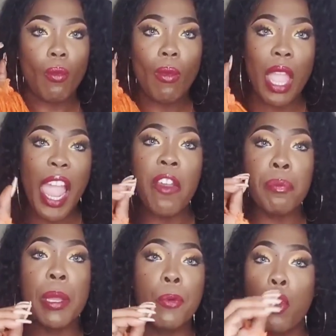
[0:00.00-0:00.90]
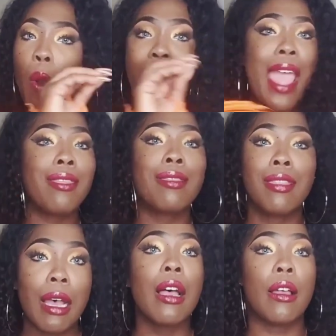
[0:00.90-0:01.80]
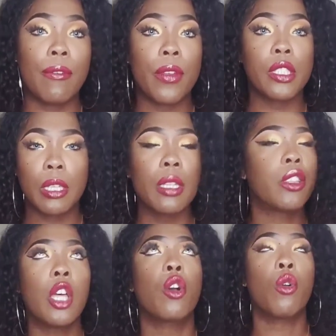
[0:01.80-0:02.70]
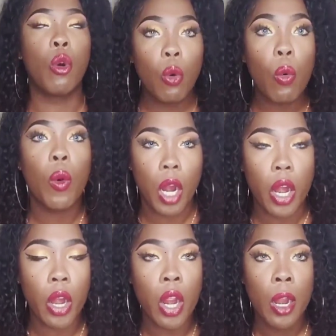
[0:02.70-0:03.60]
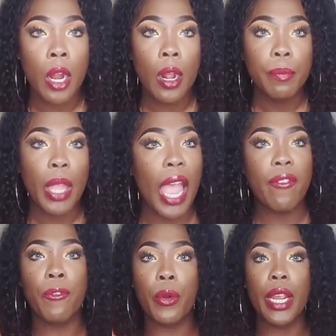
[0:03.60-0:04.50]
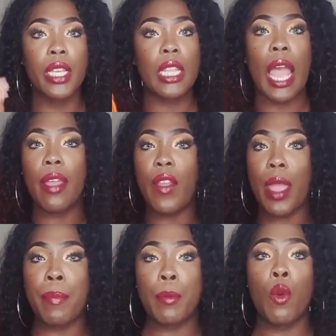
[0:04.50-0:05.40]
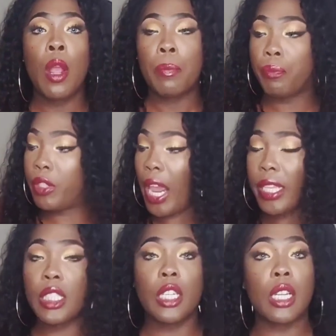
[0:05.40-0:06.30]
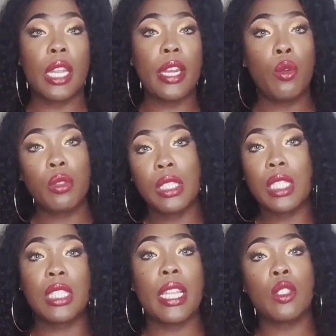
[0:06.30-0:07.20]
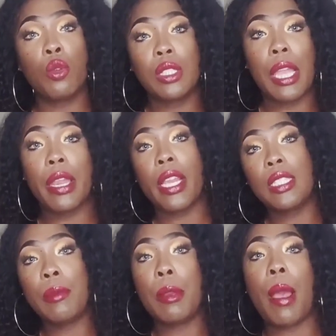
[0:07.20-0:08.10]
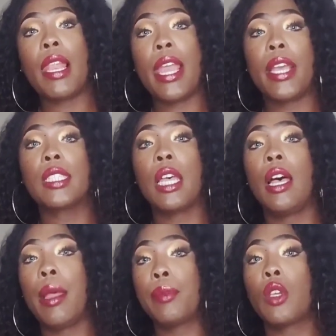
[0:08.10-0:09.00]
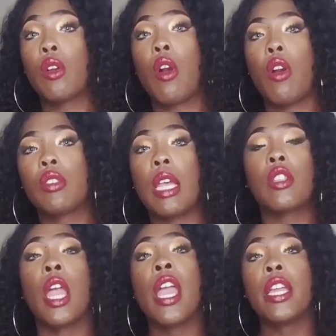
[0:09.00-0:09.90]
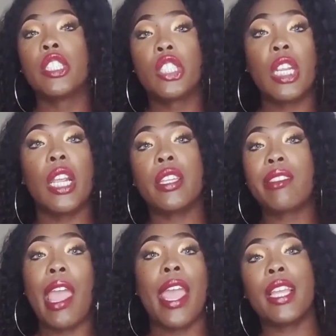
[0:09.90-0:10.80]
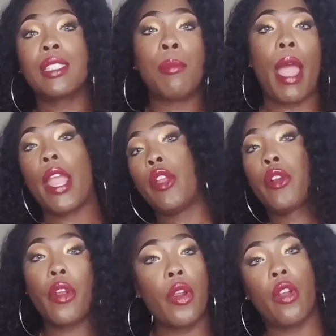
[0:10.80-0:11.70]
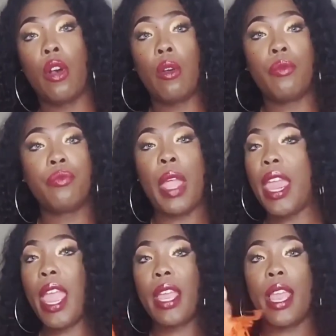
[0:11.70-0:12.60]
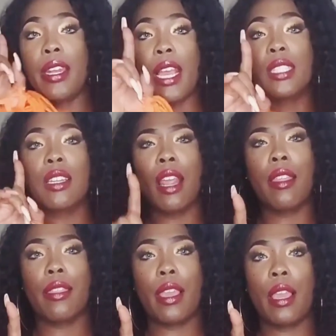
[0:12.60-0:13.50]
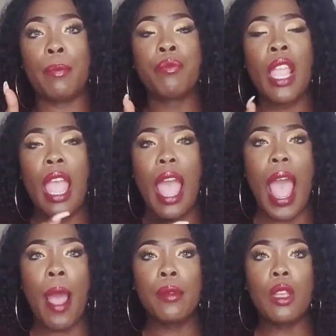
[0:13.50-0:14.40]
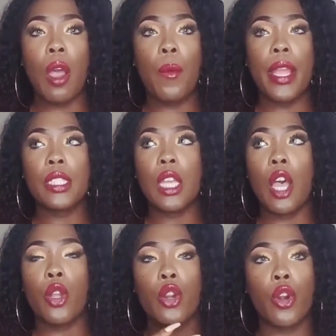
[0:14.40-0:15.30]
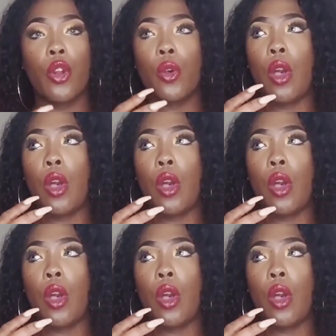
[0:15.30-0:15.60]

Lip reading: have people who I love to the core. I have friends. I have had people, Chastity, the lady who sat next to me in my last episode of Coco'shouse, that is my girl. And that's another thing. I was always a girl,